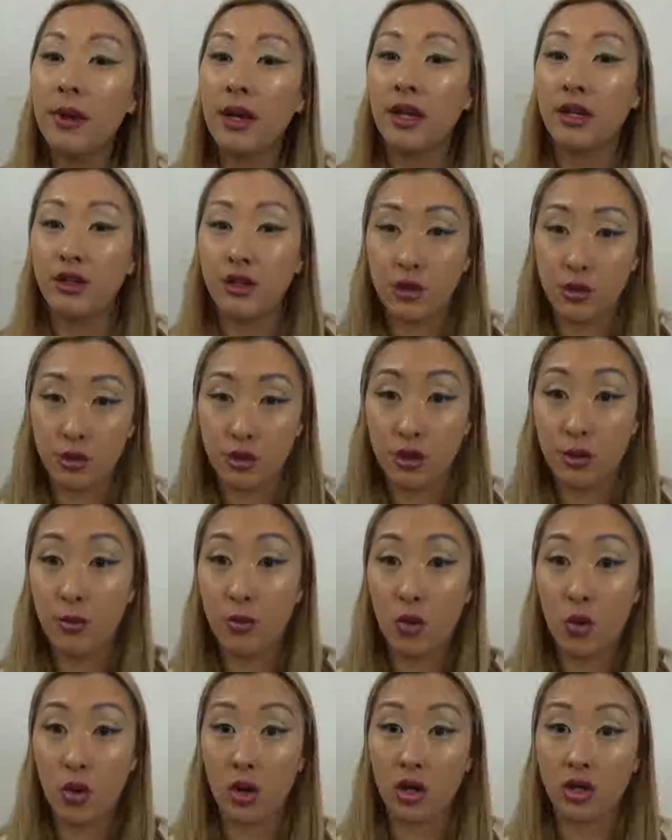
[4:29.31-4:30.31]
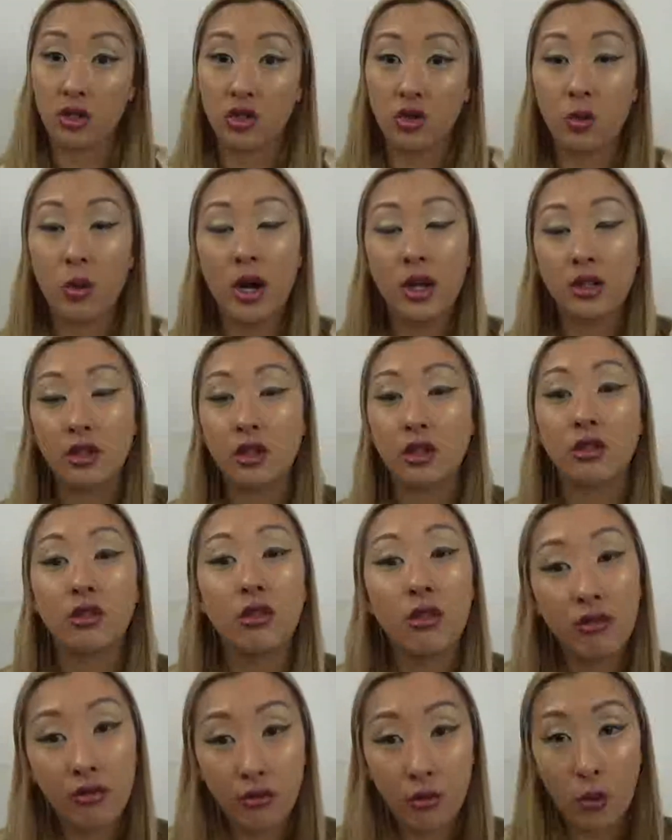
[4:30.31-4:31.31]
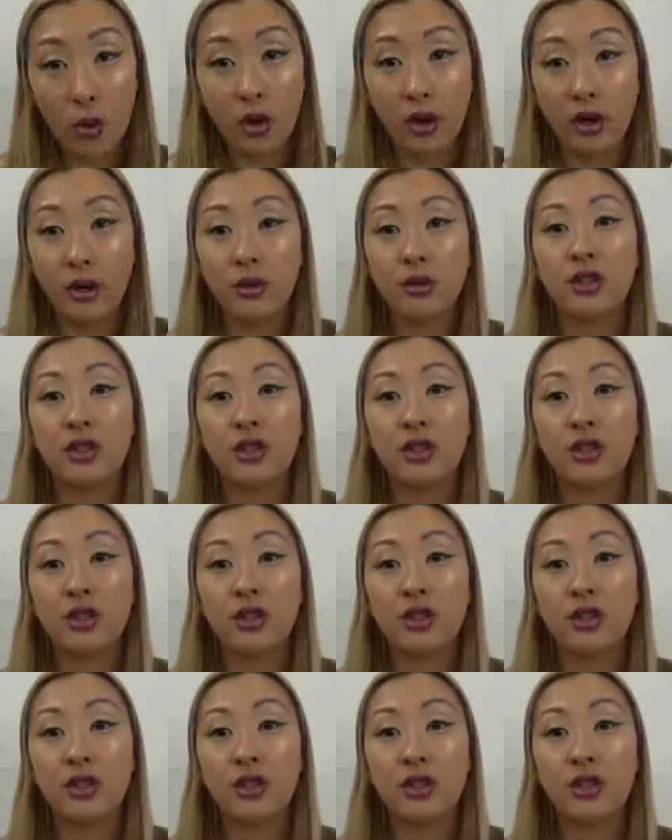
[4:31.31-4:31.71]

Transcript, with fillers: and do some more swatches for you